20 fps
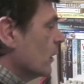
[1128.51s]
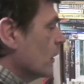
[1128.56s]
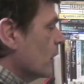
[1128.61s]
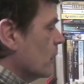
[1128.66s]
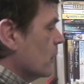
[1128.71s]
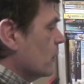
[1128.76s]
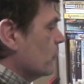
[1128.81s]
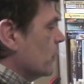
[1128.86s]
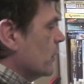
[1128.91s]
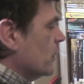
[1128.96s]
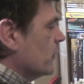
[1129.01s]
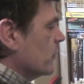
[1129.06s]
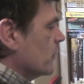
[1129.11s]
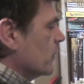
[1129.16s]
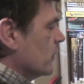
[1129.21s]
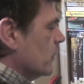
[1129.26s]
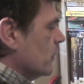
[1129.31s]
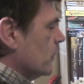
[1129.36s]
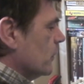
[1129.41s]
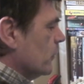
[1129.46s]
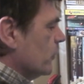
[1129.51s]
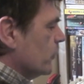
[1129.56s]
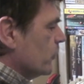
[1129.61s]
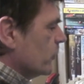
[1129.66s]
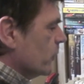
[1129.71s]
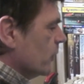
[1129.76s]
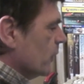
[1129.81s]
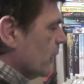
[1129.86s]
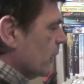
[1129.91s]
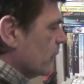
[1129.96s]
and basically you
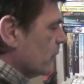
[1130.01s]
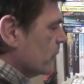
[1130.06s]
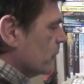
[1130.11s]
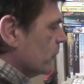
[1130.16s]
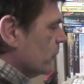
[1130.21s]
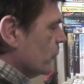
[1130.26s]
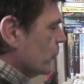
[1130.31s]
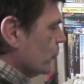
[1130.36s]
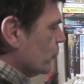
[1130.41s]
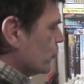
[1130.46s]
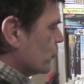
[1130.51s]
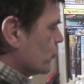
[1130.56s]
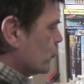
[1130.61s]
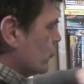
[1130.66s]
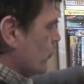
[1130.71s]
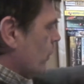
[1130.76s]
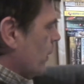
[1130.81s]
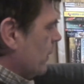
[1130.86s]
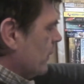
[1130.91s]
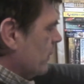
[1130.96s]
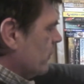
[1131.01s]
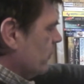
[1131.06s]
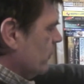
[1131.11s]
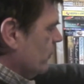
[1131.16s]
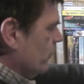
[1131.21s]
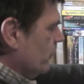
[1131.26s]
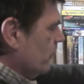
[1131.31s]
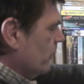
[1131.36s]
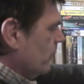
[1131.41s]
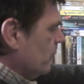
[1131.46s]
select your tracks
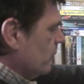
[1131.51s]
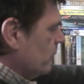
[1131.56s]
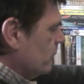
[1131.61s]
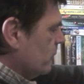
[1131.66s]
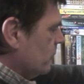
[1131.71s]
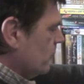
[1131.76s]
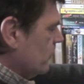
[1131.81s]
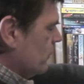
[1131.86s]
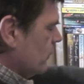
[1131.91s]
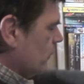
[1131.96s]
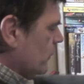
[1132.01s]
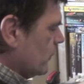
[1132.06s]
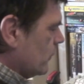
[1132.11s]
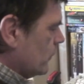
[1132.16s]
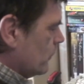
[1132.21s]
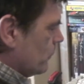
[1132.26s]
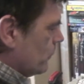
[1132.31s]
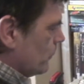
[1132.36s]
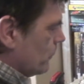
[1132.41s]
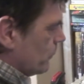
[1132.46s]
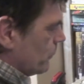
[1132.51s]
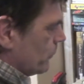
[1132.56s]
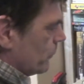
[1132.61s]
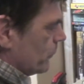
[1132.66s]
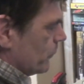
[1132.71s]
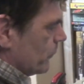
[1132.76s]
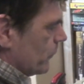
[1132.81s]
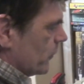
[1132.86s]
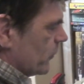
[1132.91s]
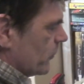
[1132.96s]
on this
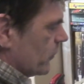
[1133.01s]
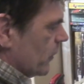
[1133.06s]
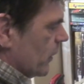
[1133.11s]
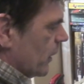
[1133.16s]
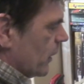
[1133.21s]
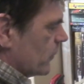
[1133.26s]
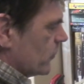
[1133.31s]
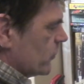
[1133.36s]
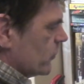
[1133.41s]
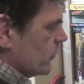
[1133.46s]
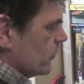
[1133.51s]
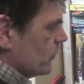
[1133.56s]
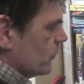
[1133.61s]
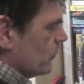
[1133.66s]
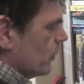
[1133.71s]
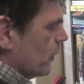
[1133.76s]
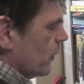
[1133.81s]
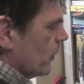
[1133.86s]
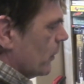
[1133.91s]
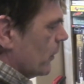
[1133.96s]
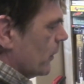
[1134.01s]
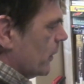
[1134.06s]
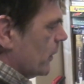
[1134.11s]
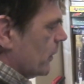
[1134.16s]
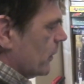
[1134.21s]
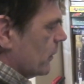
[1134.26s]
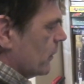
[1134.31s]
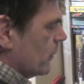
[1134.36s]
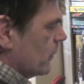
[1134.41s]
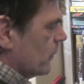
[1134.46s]
selection bar
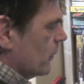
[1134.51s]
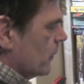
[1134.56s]
here.